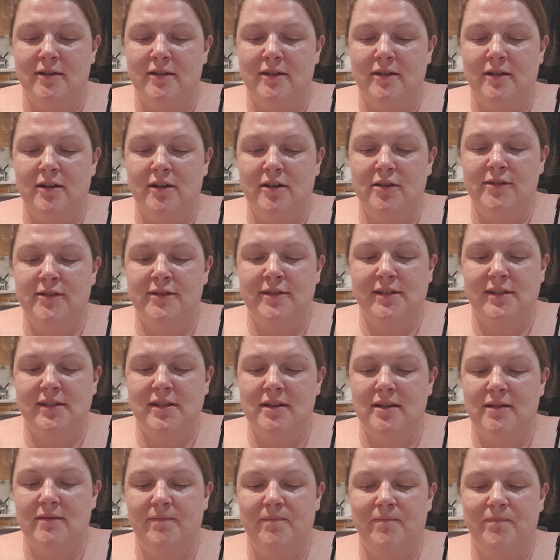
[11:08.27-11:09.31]
because
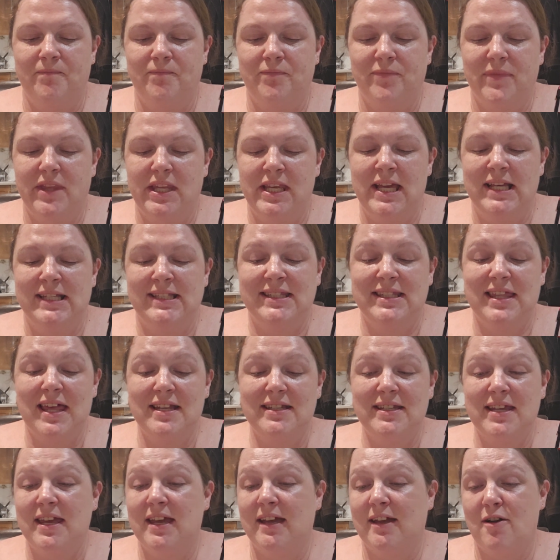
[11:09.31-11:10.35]
the
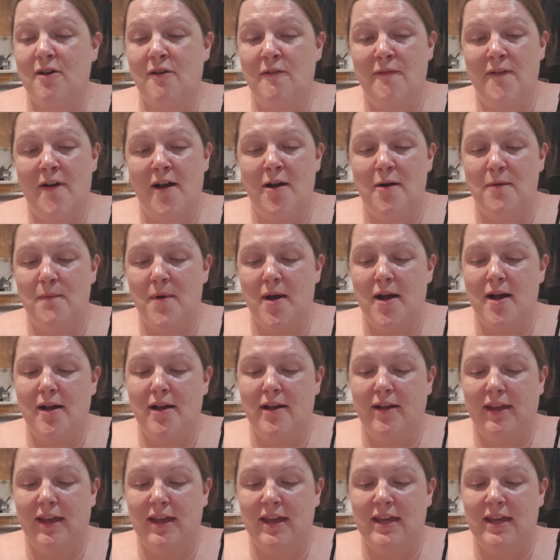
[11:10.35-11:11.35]
aesthetic of her work